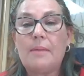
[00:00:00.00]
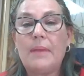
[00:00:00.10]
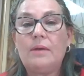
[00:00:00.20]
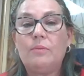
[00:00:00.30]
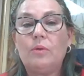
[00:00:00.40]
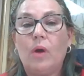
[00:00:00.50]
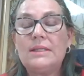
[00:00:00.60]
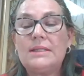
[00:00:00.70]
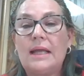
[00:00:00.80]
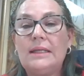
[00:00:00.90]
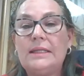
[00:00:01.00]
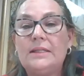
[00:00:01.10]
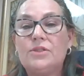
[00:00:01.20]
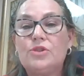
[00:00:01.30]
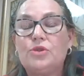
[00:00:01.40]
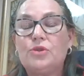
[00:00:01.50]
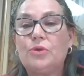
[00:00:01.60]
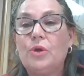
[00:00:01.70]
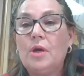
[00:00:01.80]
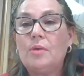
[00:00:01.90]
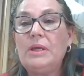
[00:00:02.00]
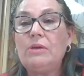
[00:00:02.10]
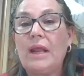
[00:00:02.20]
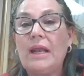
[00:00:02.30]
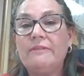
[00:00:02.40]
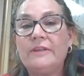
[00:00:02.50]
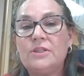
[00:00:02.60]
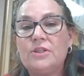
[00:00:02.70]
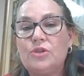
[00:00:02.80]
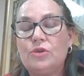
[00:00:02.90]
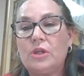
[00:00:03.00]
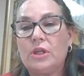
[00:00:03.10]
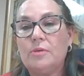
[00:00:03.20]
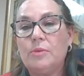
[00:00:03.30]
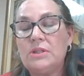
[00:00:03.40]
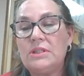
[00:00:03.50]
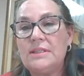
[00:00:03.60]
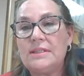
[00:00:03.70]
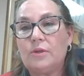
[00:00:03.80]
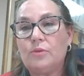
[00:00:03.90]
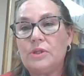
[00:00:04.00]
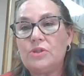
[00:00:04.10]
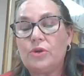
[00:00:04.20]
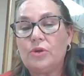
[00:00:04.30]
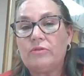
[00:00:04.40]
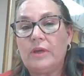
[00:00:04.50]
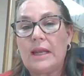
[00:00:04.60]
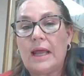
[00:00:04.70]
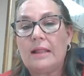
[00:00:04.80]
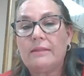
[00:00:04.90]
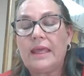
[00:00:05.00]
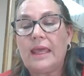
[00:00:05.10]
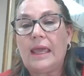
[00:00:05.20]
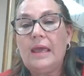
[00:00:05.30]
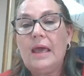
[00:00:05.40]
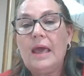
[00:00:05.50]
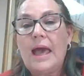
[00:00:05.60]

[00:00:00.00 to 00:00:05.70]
and we want our leaders to be relevant to the communities that we serve in healthcare.